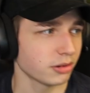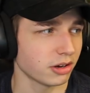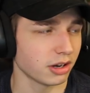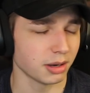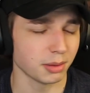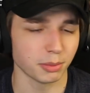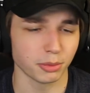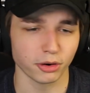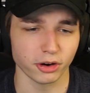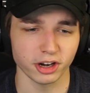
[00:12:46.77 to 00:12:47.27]

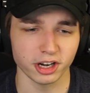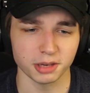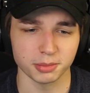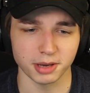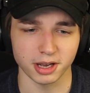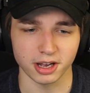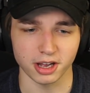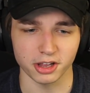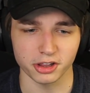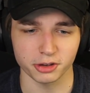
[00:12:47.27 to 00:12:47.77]
I'm worried
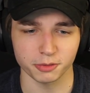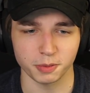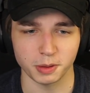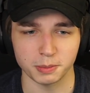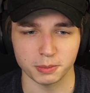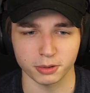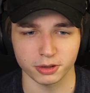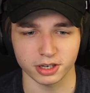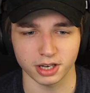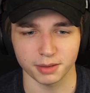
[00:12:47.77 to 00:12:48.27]
about other
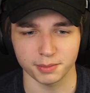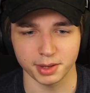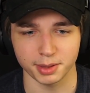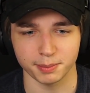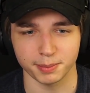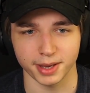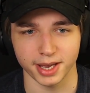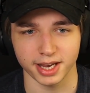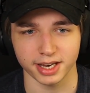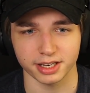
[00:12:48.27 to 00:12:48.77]
people
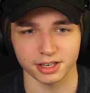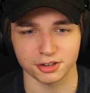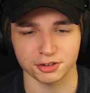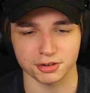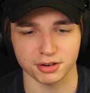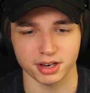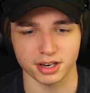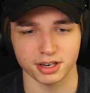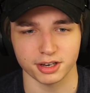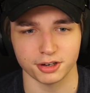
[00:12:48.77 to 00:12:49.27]
coming back and
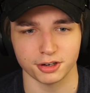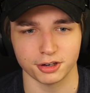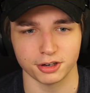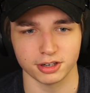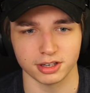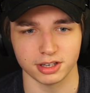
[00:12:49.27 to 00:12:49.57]
trying to hurt